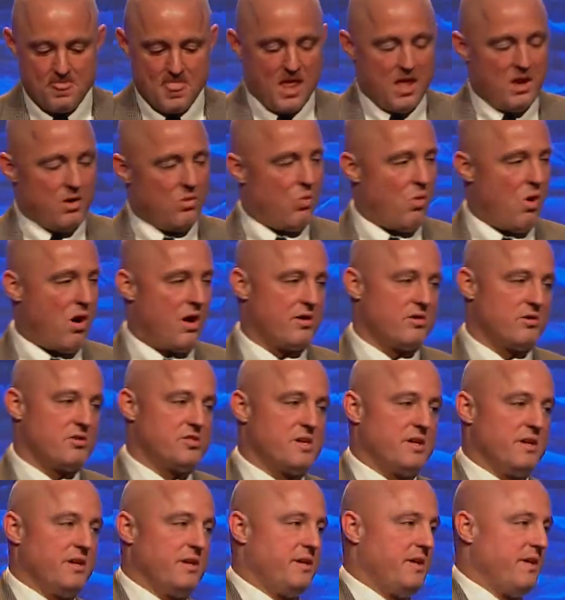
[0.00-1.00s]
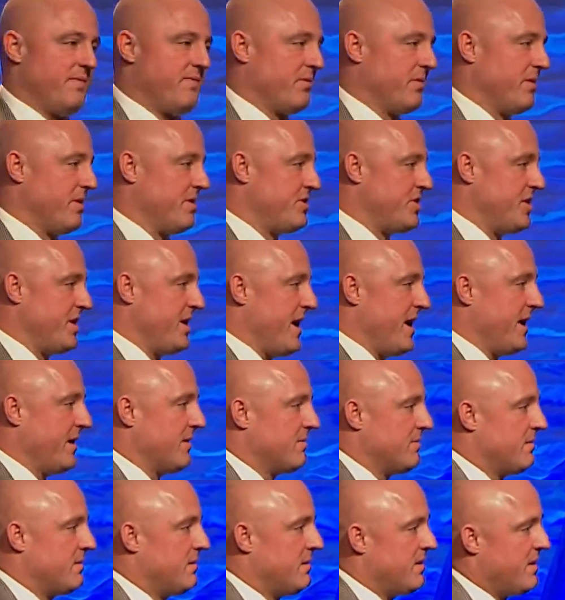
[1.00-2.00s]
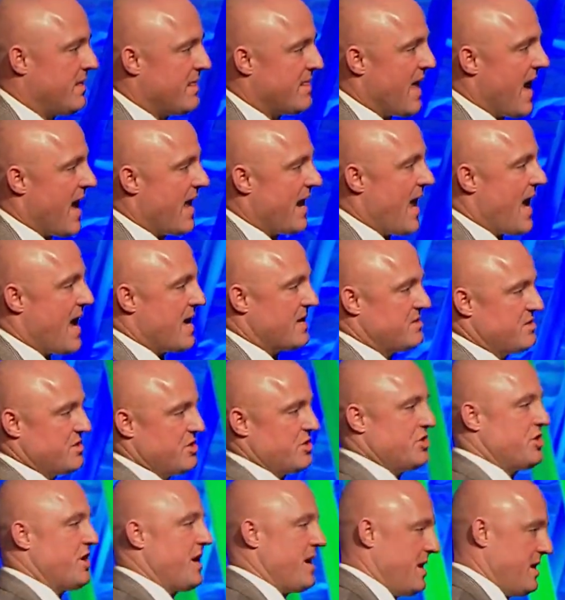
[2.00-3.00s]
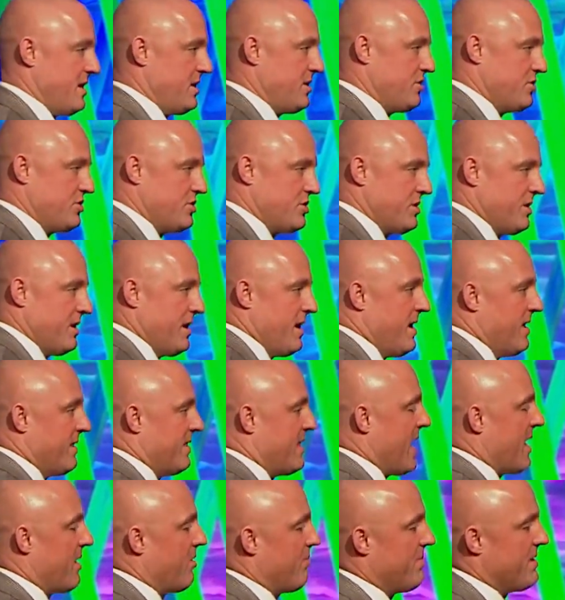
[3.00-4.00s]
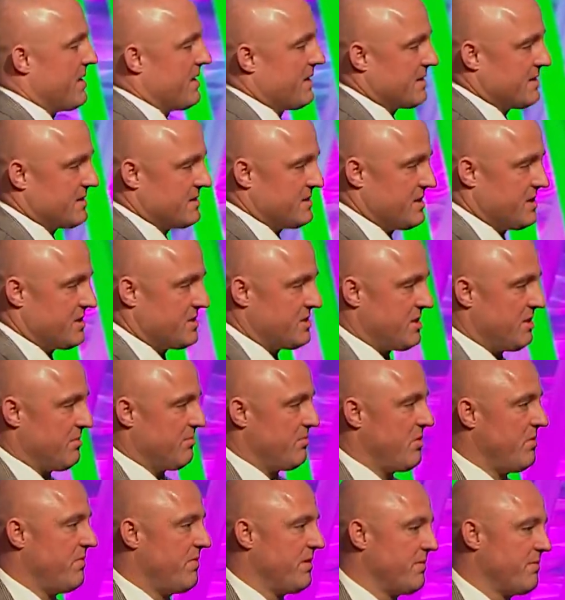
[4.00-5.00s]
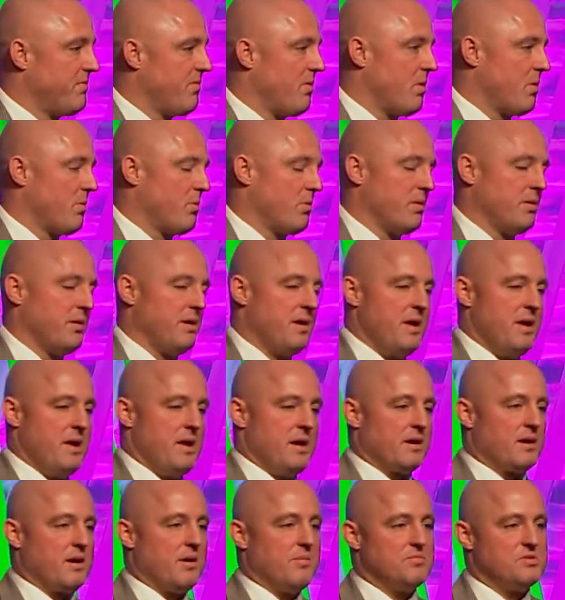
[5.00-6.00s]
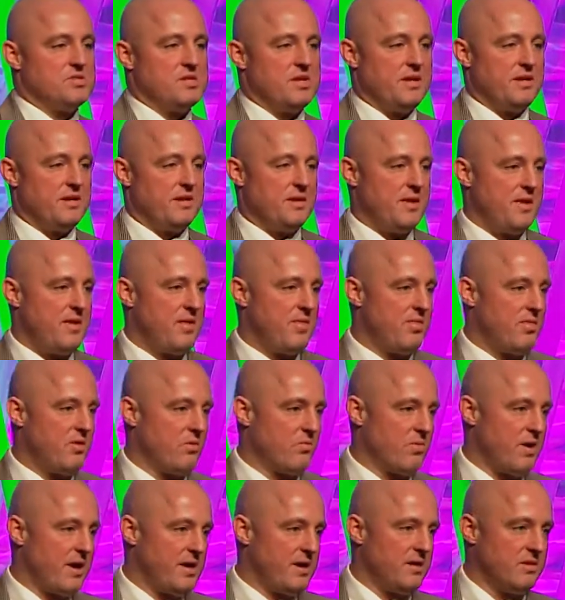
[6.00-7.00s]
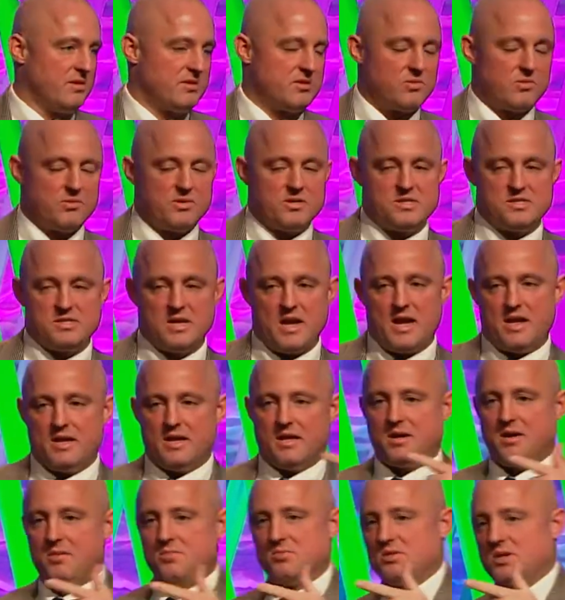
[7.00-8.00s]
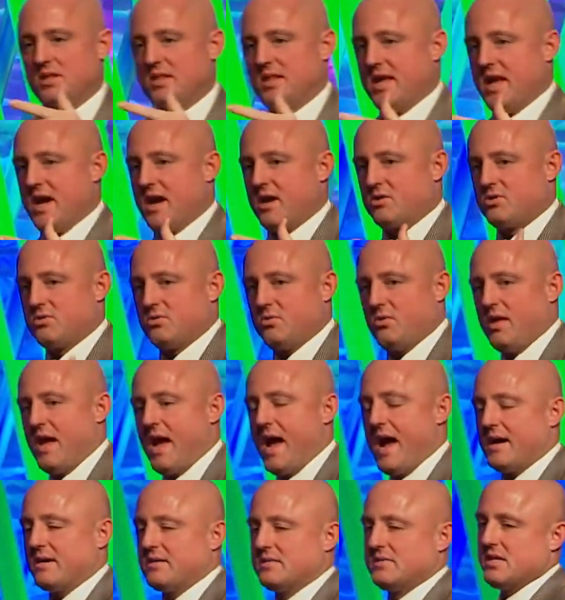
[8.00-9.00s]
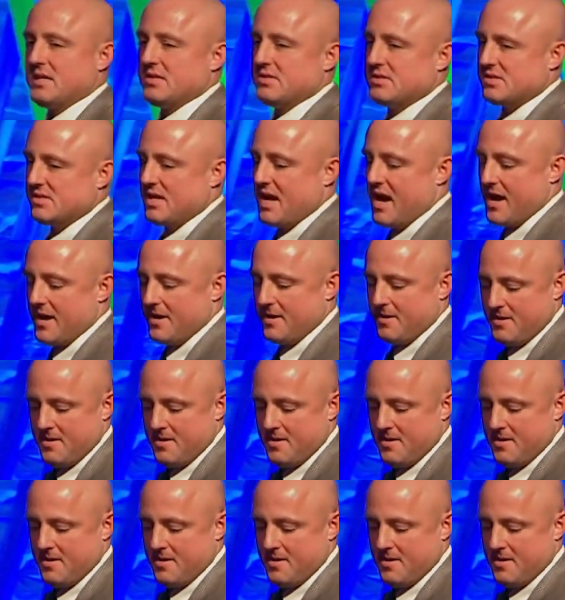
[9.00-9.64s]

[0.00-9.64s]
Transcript: Water's going to differentiate. That hasn't changed. That'll be consistent moving forward. Comes in the regulatory side, it comes in the actual access side.